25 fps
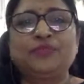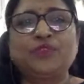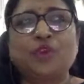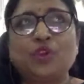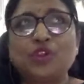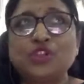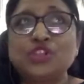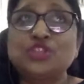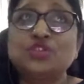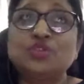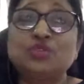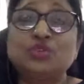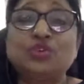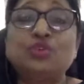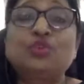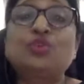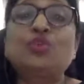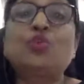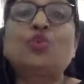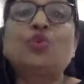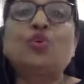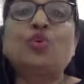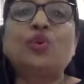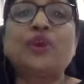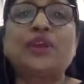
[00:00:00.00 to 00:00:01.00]
also
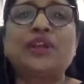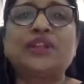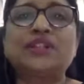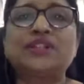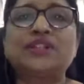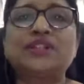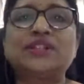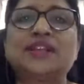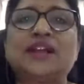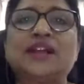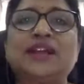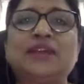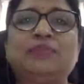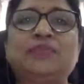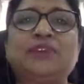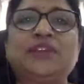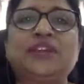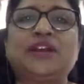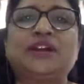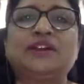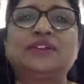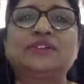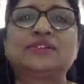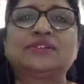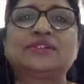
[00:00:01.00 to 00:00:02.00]
grow its
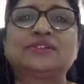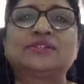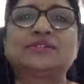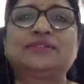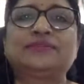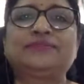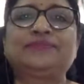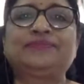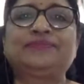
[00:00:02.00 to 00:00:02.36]
IPRs.